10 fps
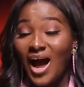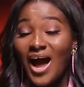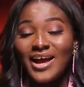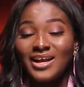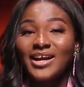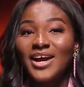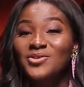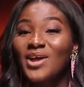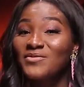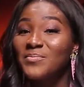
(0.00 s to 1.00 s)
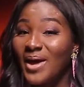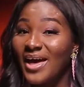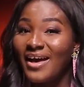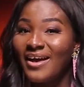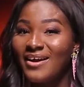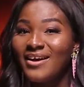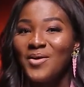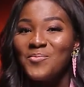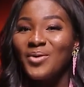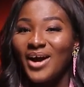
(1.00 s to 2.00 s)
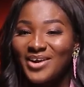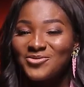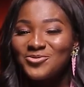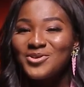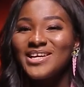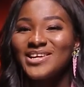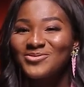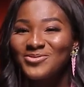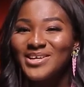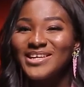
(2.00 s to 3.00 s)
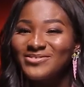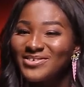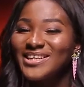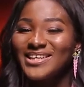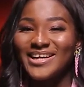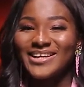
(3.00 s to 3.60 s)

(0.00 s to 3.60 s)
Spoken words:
I don't have a pair, but I really, really, really